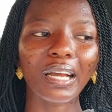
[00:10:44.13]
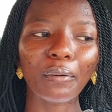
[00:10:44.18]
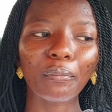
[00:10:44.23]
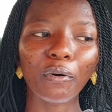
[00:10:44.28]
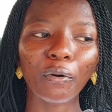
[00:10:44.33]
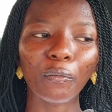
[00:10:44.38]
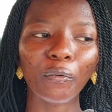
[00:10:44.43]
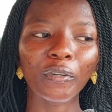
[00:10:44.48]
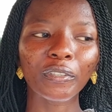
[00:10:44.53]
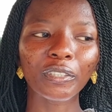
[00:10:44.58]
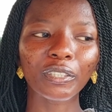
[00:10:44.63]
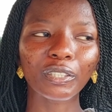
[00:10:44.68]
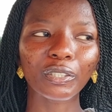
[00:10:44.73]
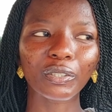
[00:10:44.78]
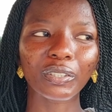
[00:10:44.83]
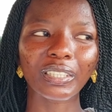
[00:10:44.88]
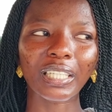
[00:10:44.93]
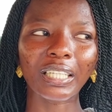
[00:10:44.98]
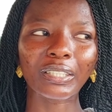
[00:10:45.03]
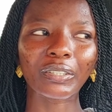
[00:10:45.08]
But once
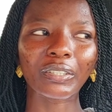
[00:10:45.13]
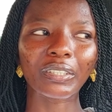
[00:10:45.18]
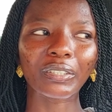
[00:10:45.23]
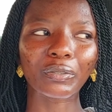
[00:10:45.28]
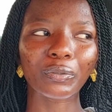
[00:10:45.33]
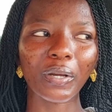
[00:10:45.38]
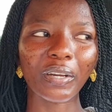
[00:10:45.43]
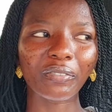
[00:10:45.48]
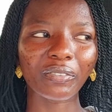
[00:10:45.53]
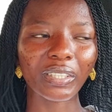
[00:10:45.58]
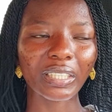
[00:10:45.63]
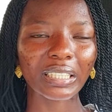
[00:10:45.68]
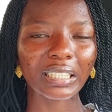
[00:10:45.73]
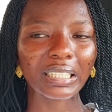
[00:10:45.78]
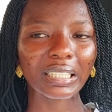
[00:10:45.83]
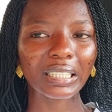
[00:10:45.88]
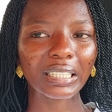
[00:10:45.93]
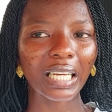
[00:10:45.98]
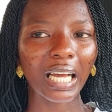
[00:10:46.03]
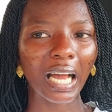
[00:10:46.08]
you start doing 12
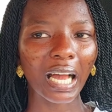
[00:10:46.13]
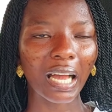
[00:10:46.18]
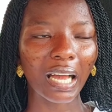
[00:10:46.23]
weeks,